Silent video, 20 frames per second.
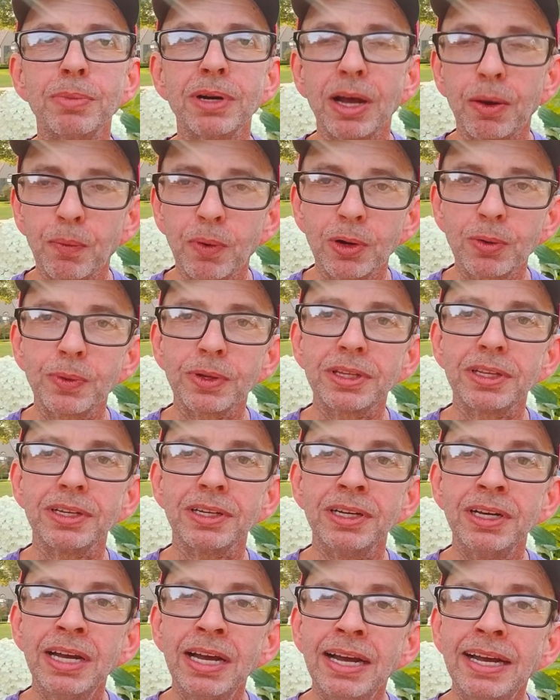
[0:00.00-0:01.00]
But I work with
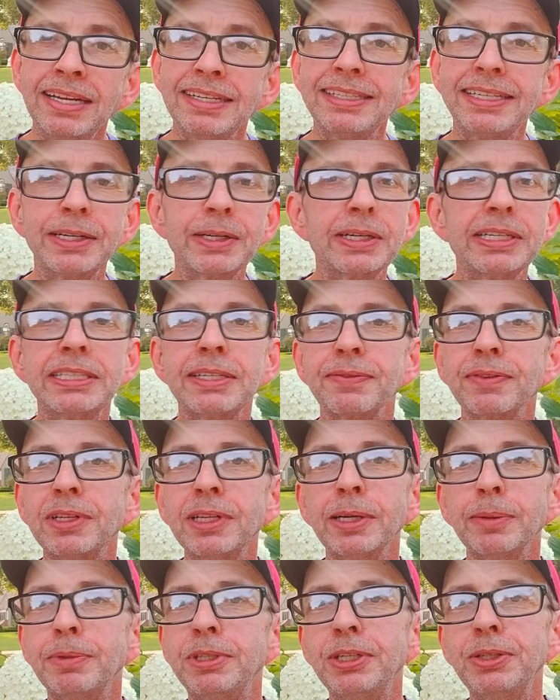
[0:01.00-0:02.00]
a series of
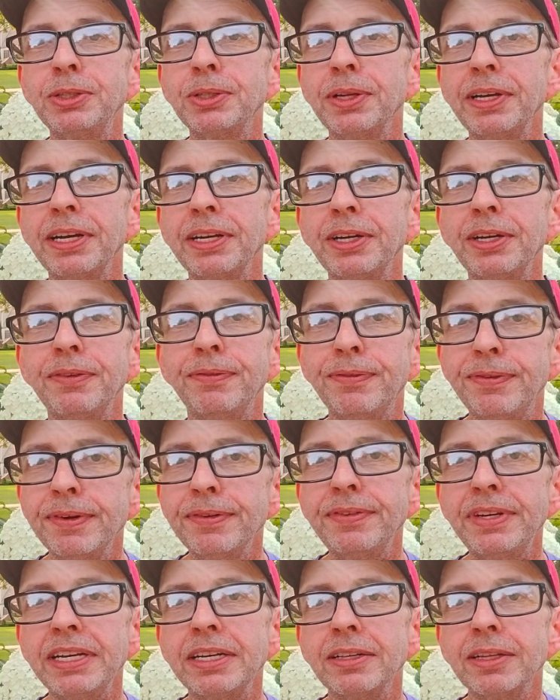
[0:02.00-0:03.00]
clips, usually a good
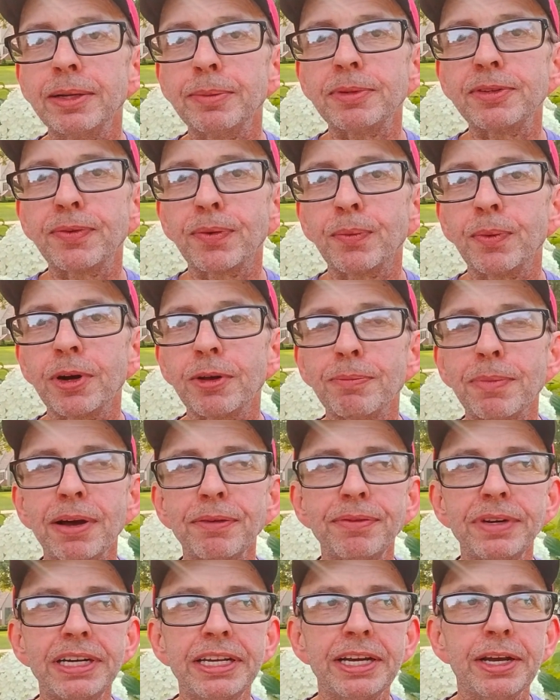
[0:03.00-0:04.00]
50 clips for one of
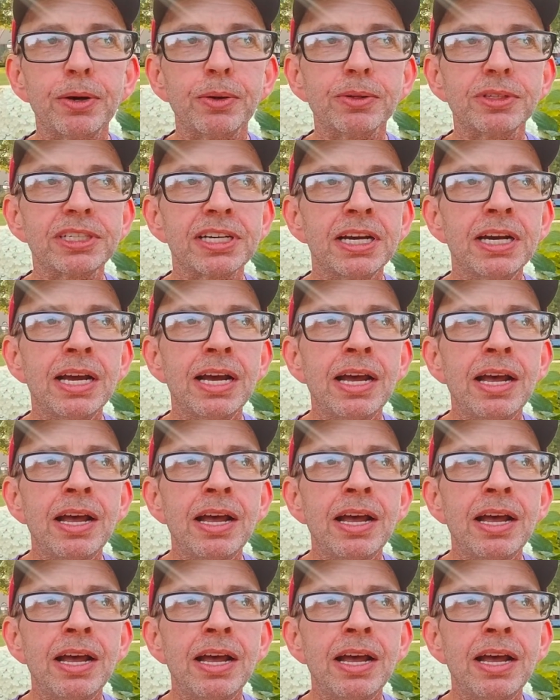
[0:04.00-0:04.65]
my videos.